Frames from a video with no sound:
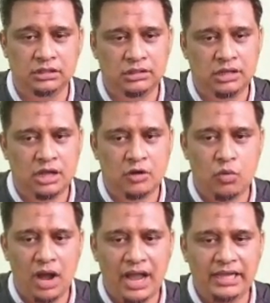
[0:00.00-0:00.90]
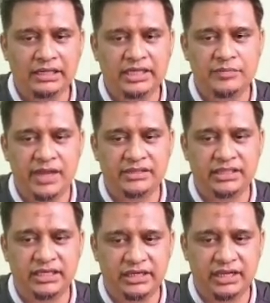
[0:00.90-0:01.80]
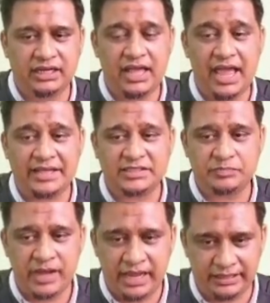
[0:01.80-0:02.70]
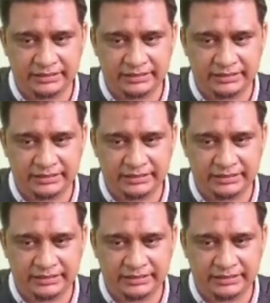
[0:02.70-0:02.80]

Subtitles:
Why the material expand?